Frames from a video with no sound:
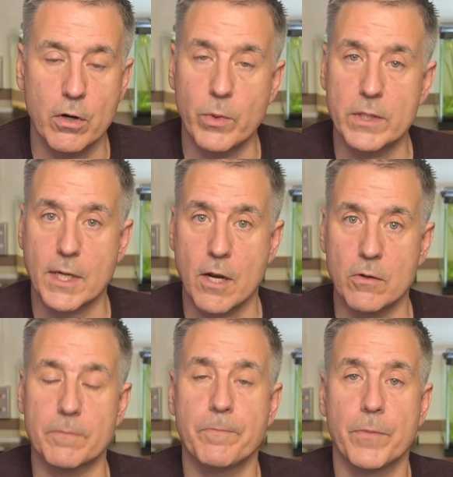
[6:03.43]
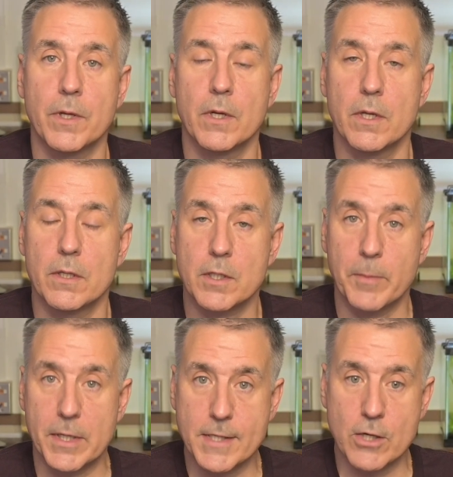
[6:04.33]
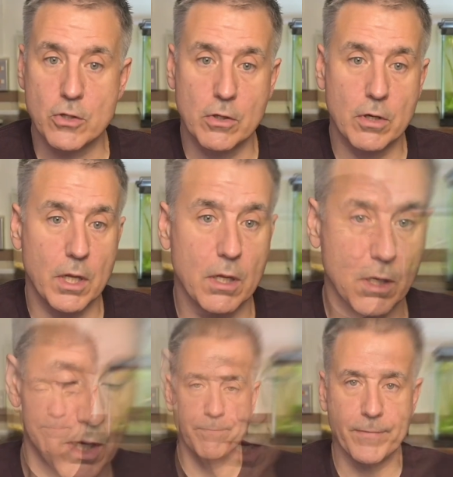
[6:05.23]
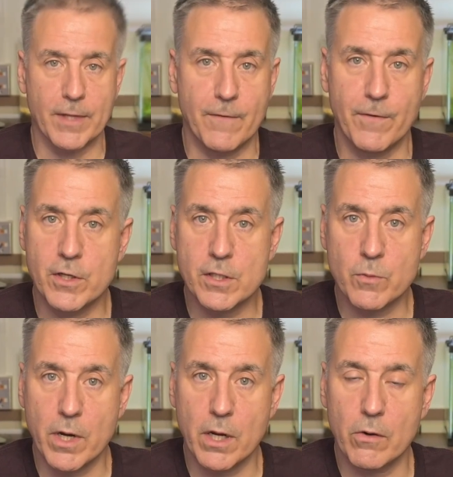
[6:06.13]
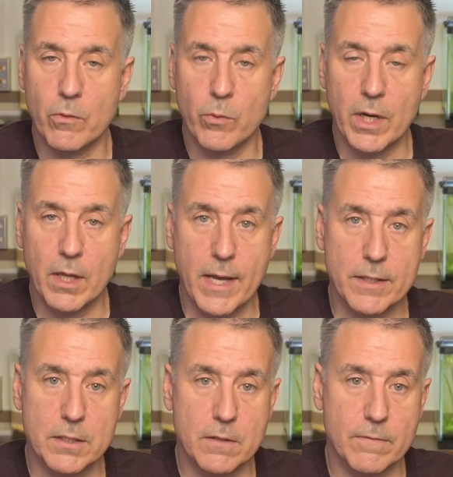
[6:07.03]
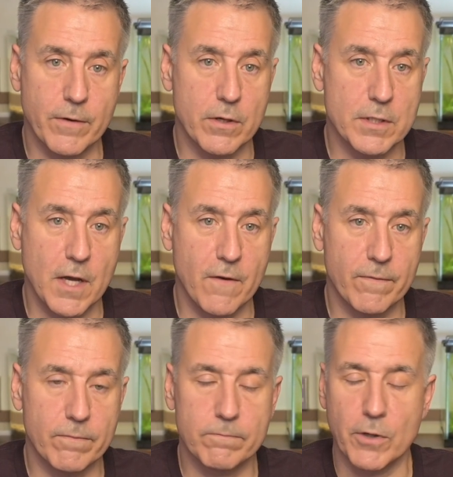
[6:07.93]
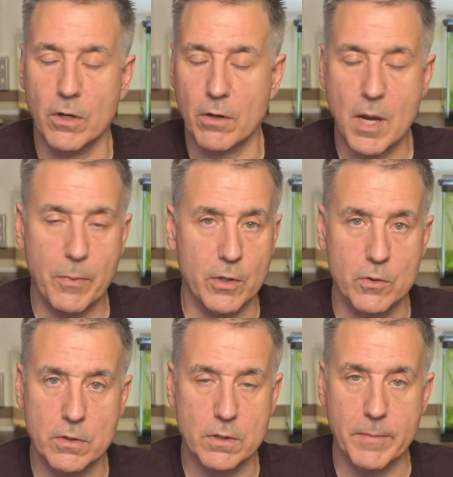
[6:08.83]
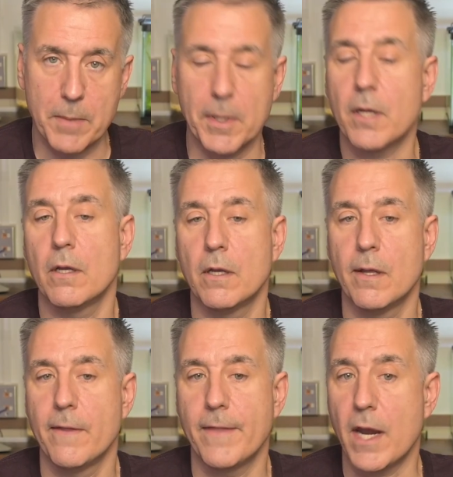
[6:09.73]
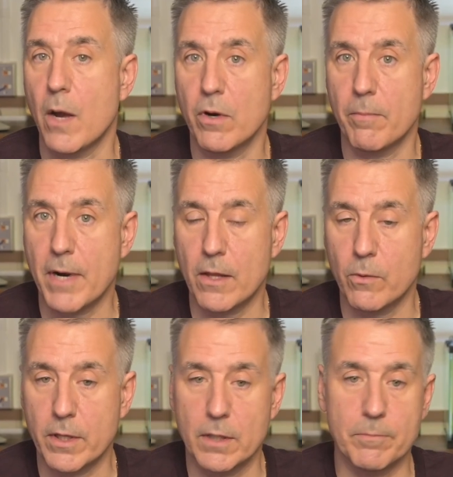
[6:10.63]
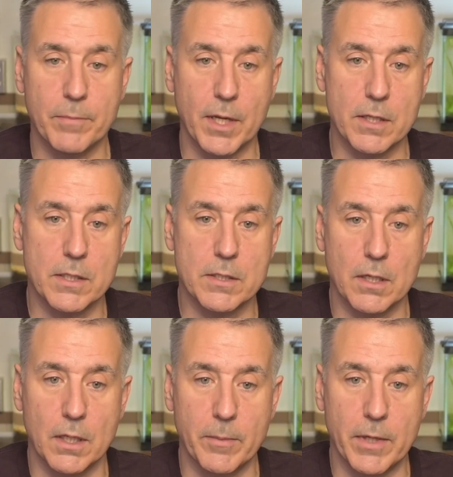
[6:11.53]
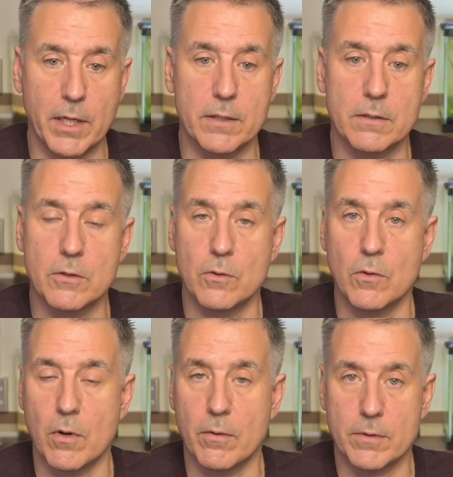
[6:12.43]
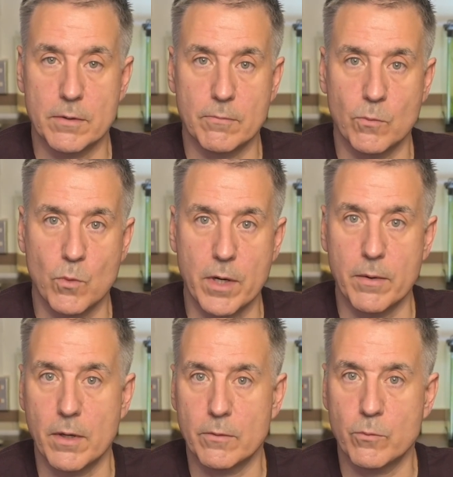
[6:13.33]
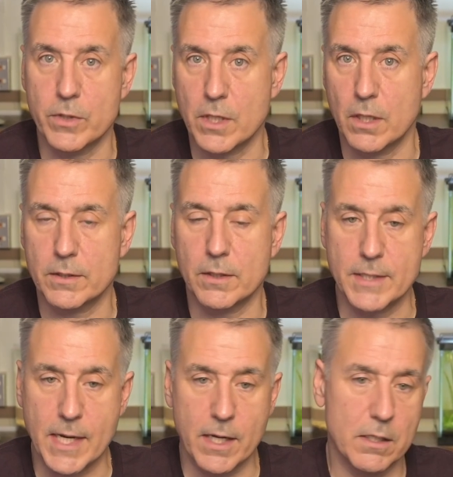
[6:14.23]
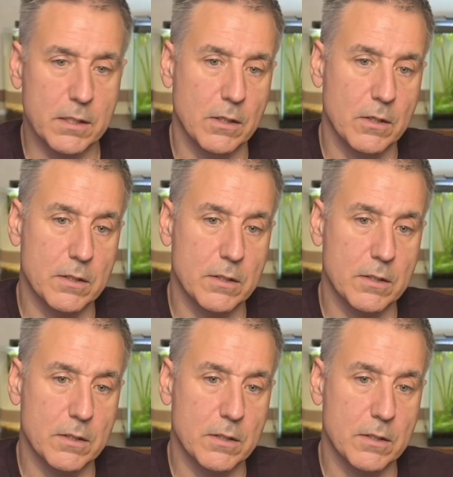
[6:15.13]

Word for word: Goodreads account. It's going to be a session cookie. If you're just running reading glasses for yourself, you know, a couple users maybe, then I wouldn't bother with it because it's going to limit it to one result a second.